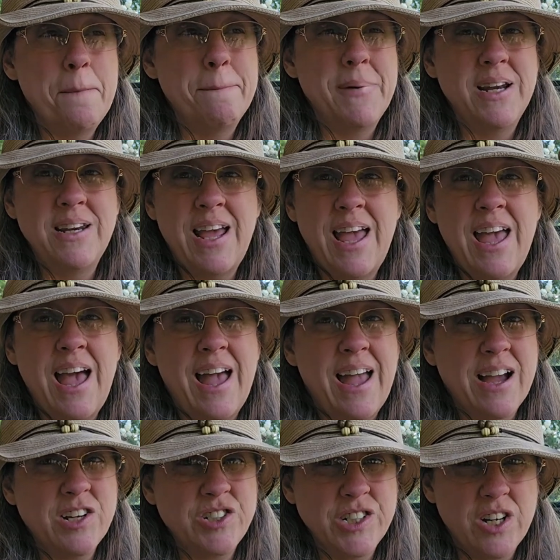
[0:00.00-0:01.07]
Monday, I
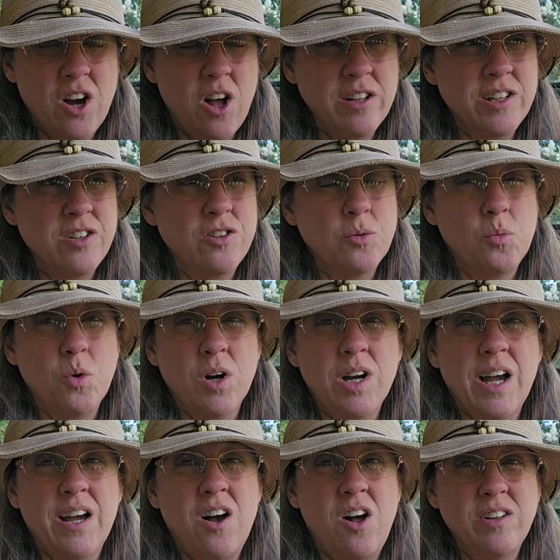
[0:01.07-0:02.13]
actually called into
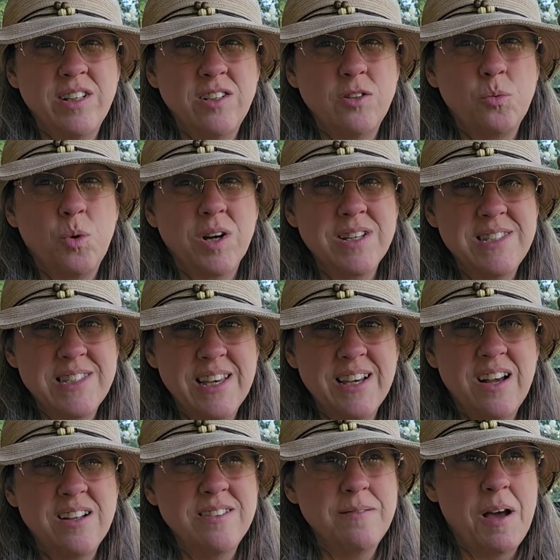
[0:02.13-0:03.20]
work. I called into work
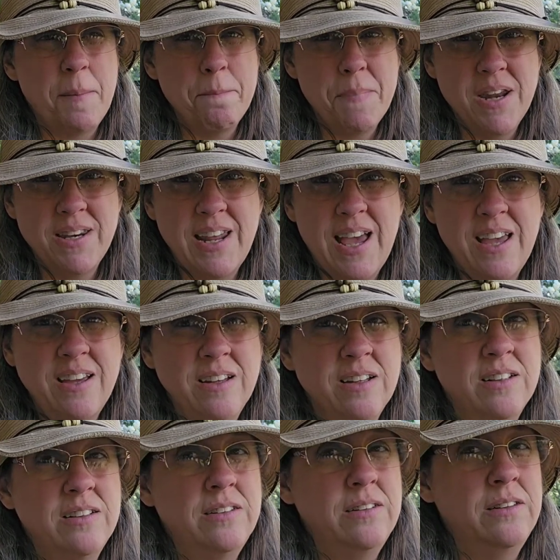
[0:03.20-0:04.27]
sick on Monday.
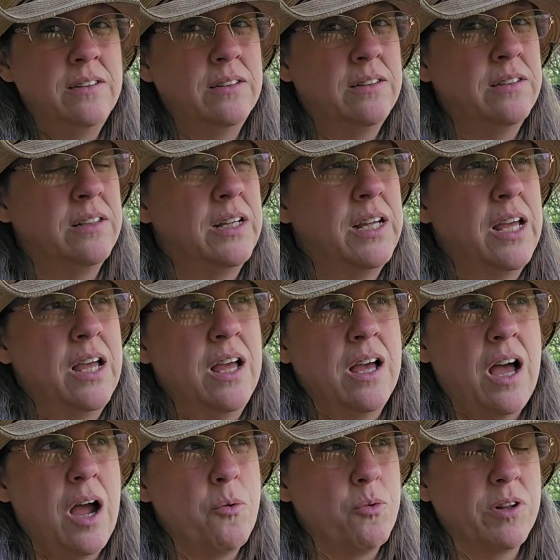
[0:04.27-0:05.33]

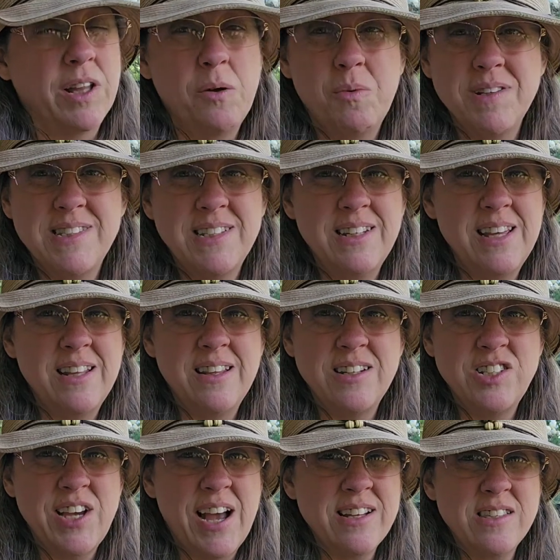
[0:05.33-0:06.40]
I really wasn't in the
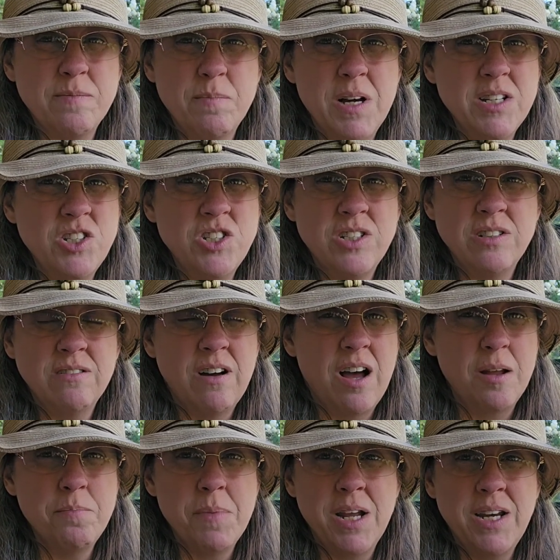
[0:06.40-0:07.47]
chats much
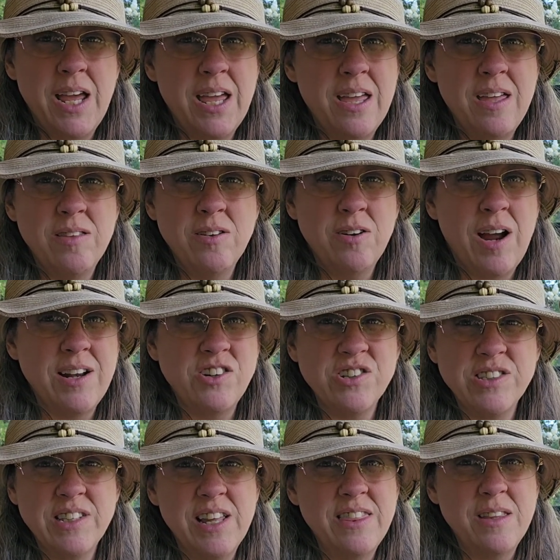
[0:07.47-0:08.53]
on Monday either. I
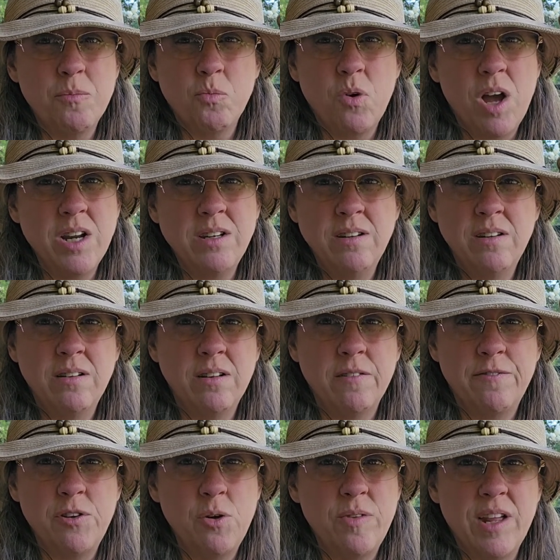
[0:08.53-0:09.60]
just let them run. The
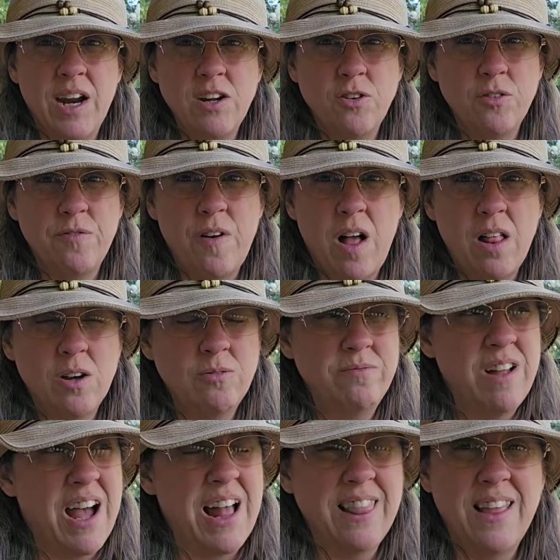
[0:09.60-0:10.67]
few that I do follow,
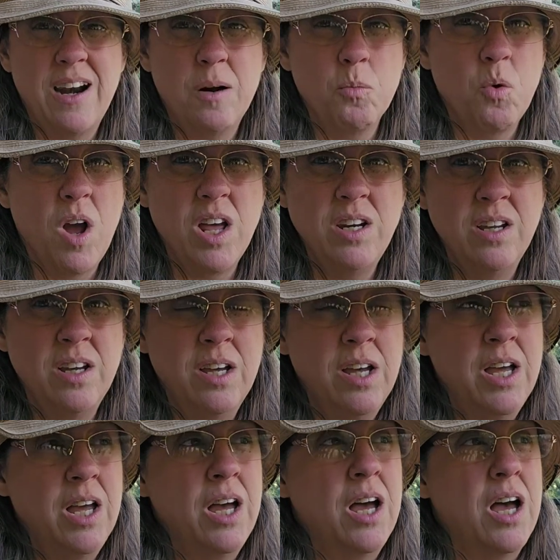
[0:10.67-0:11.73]
I let them run.
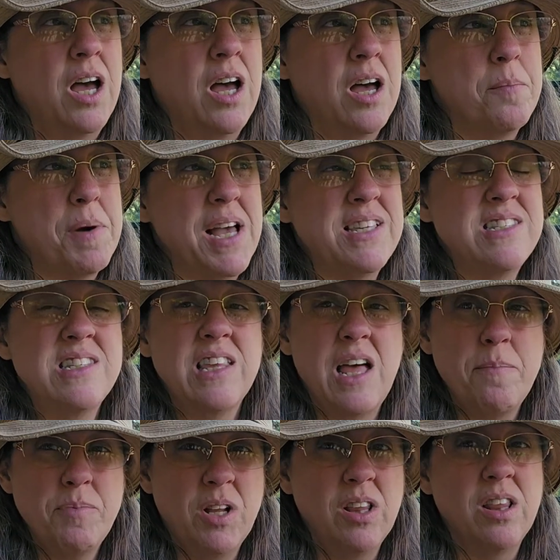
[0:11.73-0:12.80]
I
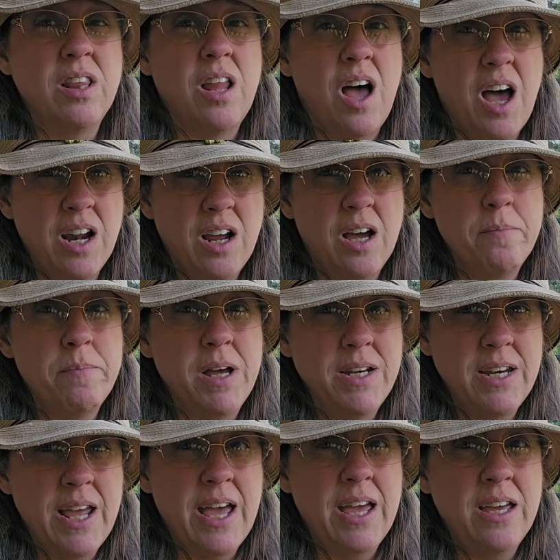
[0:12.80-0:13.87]
slept a lot on
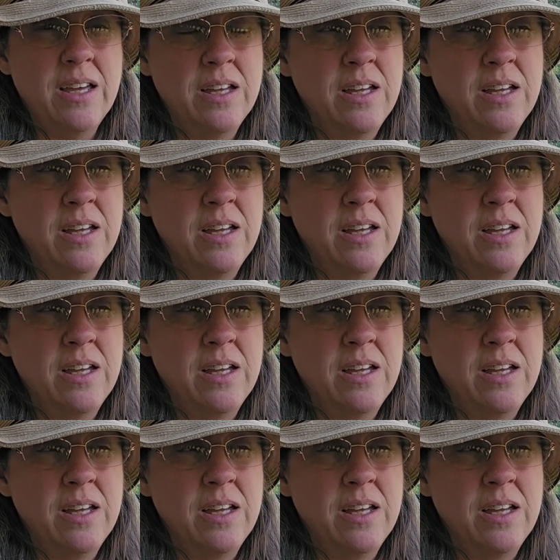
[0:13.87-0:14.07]
Monday.